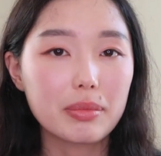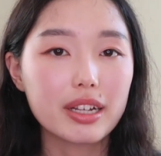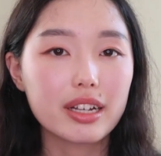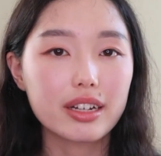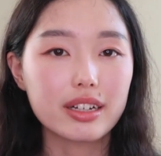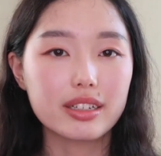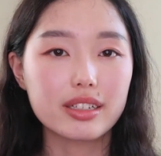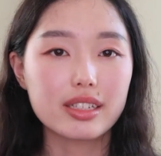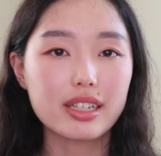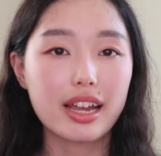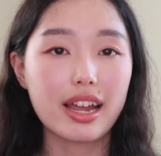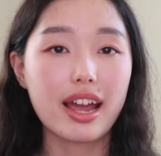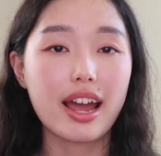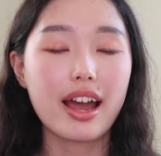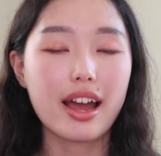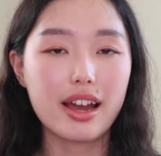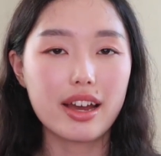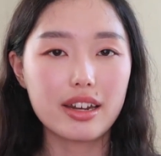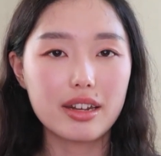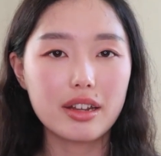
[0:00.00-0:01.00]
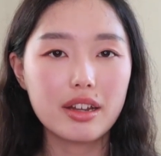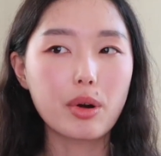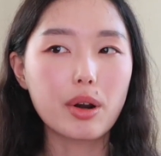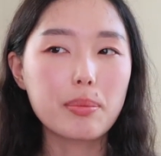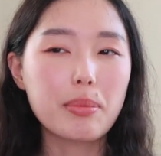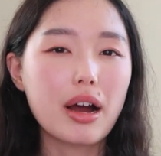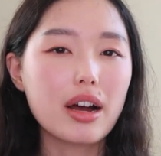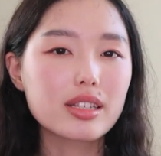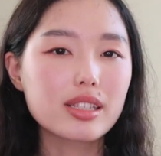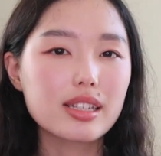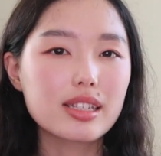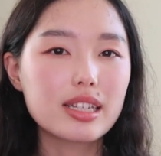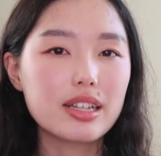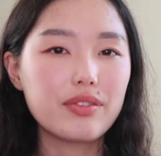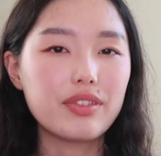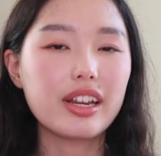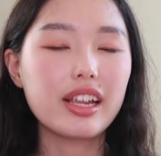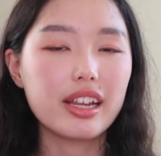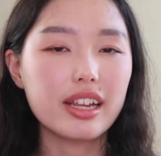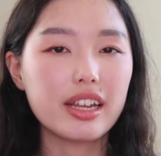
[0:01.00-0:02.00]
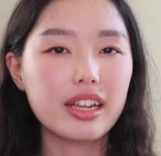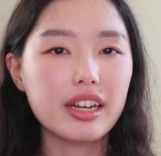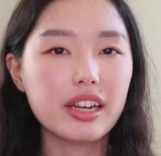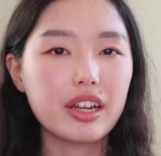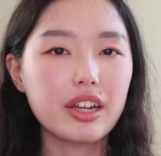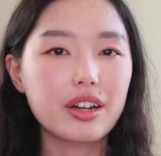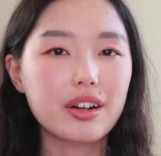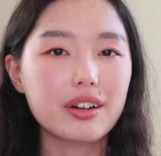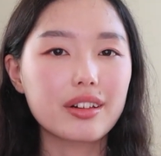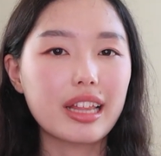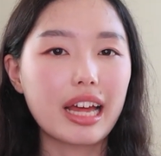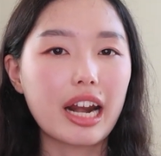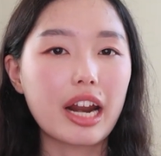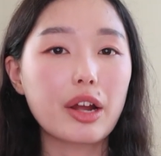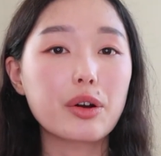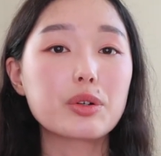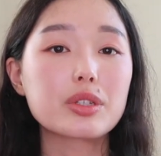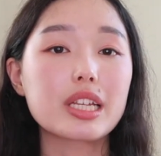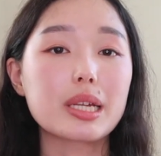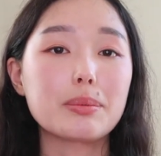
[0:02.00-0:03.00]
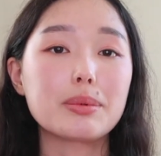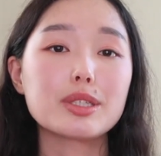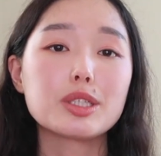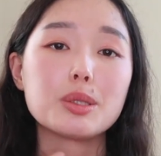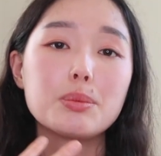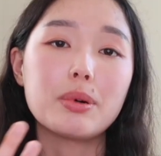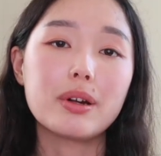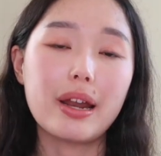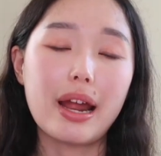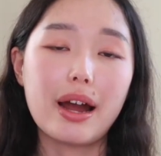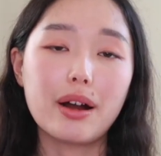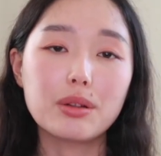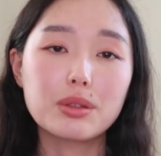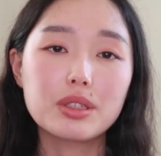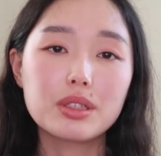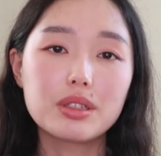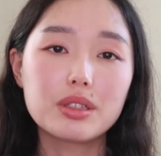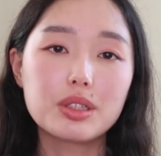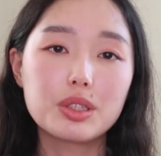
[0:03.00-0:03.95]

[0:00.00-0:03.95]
because I had more positivity in here that I was able to put out